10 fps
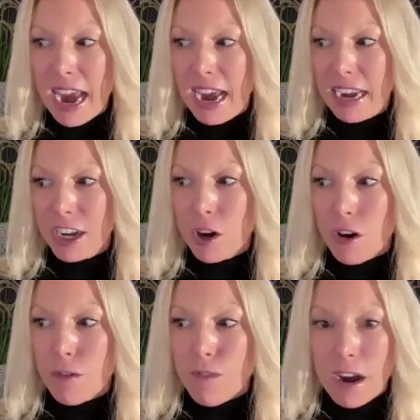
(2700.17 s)
and
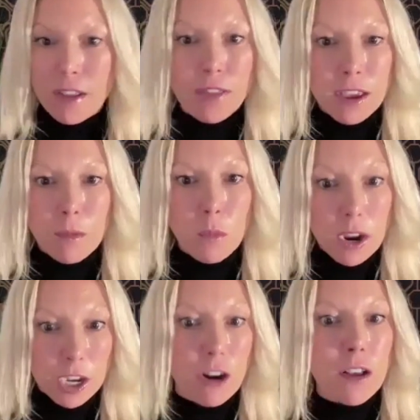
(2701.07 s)
yeah. the,
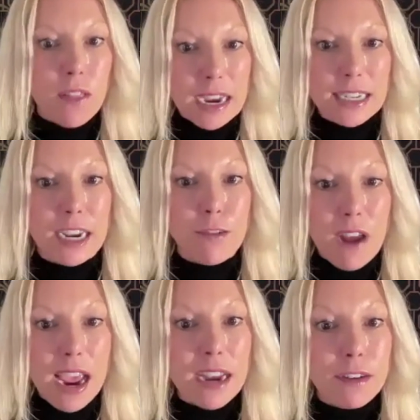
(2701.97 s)
what you're collecting
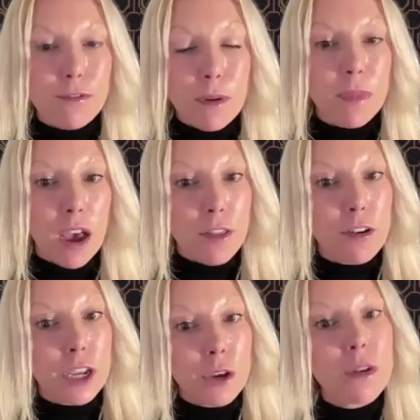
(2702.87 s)
rent from the other